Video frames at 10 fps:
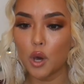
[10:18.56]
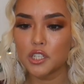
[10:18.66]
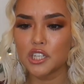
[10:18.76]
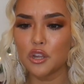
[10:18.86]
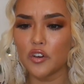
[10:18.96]

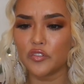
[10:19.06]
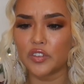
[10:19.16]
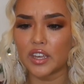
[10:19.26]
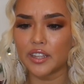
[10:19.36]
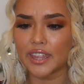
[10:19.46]
Wanda not
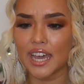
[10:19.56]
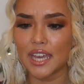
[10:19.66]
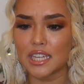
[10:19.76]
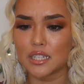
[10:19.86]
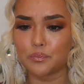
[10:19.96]
feel
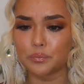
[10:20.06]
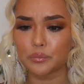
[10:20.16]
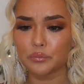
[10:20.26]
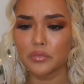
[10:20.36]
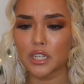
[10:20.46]
that?
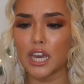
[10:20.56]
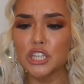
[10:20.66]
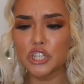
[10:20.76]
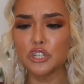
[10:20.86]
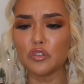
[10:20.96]

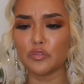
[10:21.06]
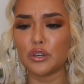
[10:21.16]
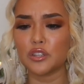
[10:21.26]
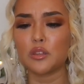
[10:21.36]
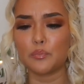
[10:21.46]
Can she not
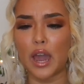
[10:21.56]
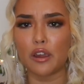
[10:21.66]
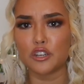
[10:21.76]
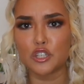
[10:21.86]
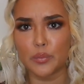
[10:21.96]
feel that the
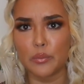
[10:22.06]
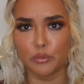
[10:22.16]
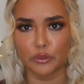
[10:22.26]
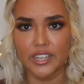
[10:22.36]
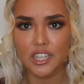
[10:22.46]
barrier's been
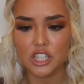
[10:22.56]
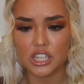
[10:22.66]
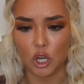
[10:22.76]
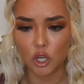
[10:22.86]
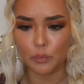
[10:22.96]
breached?
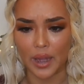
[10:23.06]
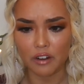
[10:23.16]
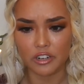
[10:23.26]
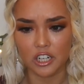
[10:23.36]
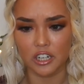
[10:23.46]
It's her
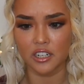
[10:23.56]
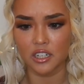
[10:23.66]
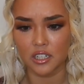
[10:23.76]
barrier.